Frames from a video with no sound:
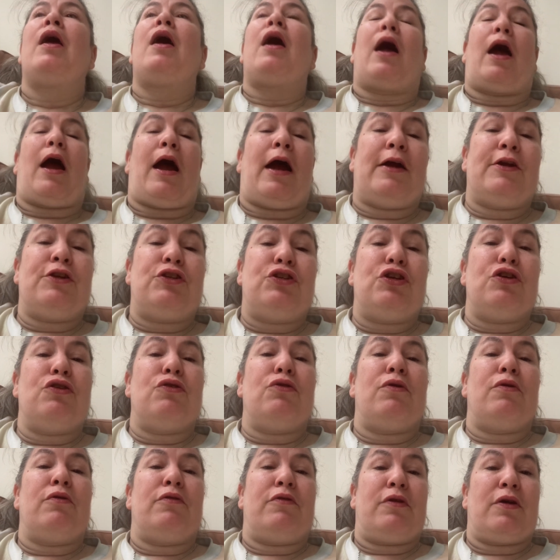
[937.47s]
I
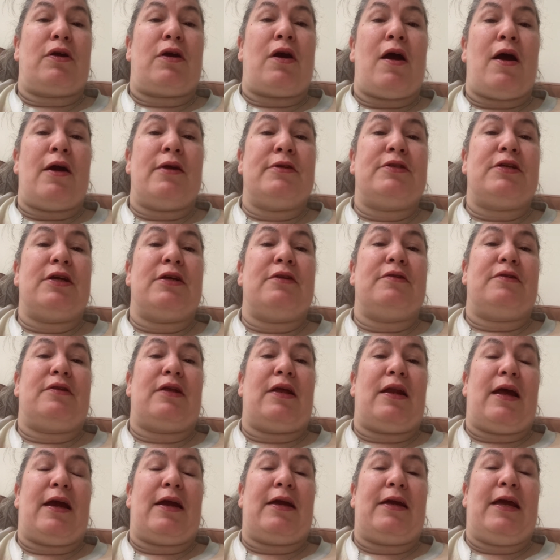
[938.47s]
do the content
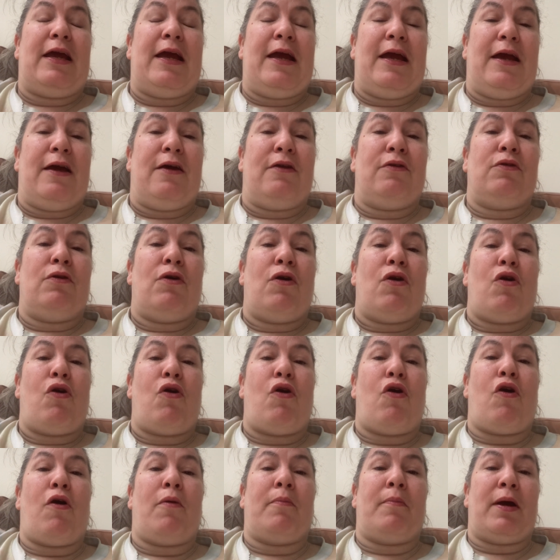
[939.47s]
that I can
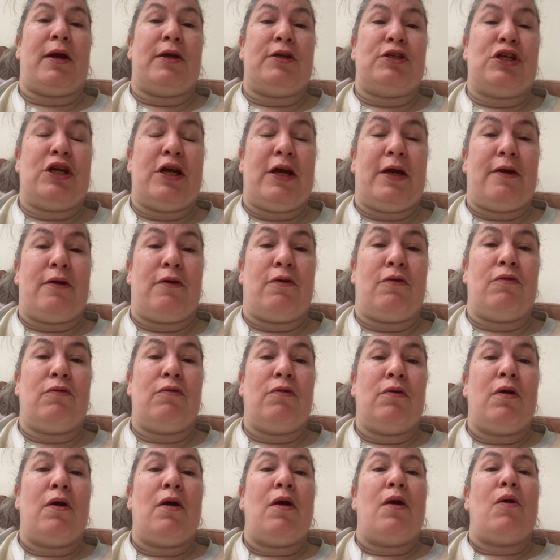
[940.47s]
on my channel
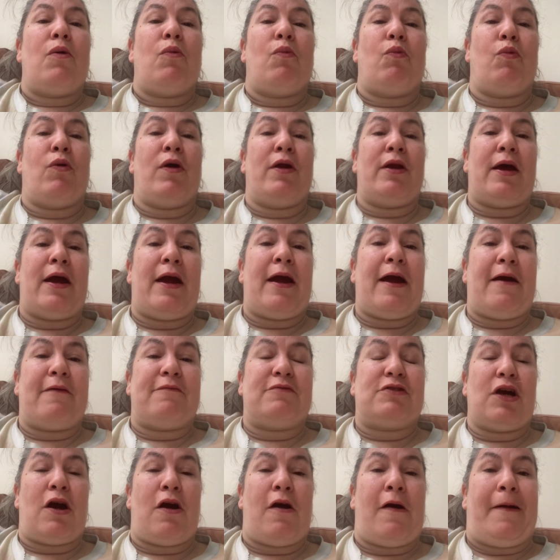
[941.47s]
when I have
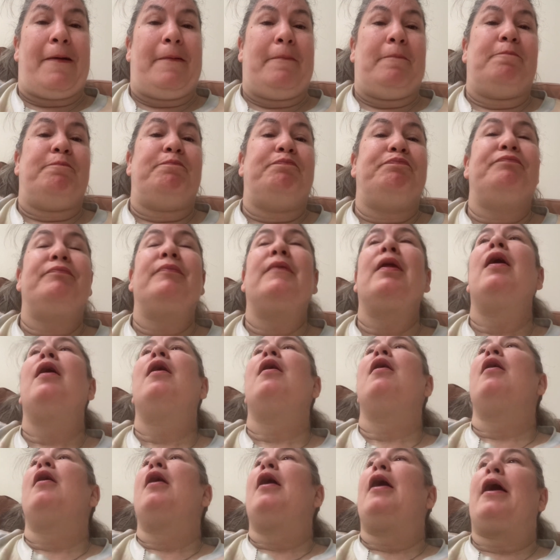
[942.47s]
time.
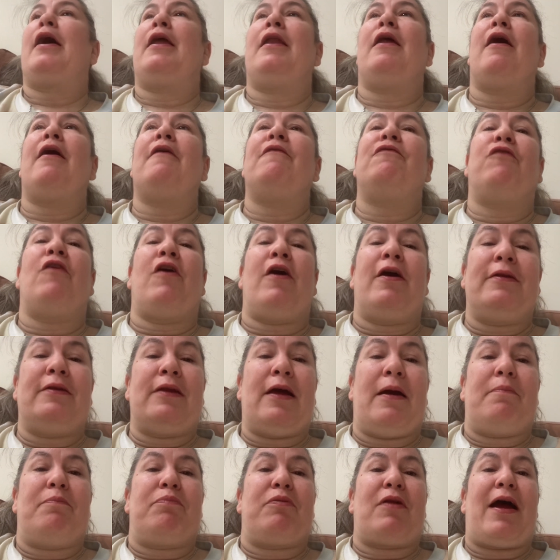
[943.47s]
And I find
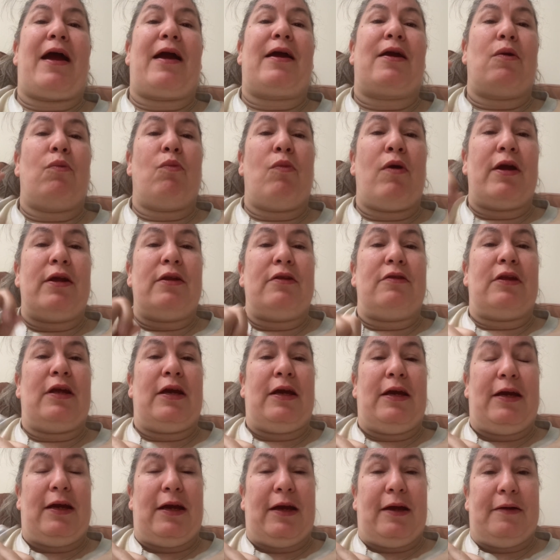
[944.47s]
that black and white
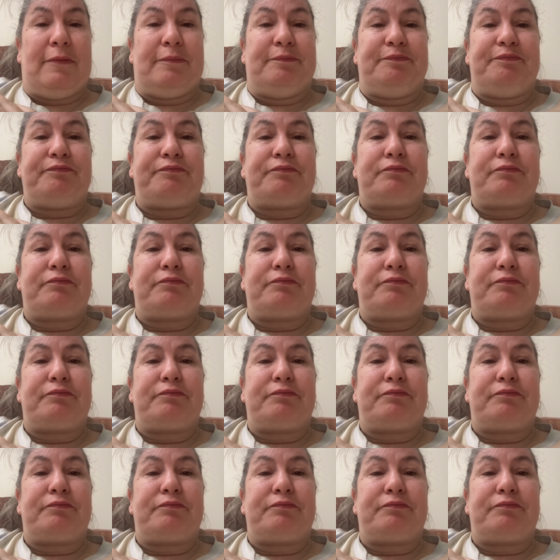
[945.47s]
thinking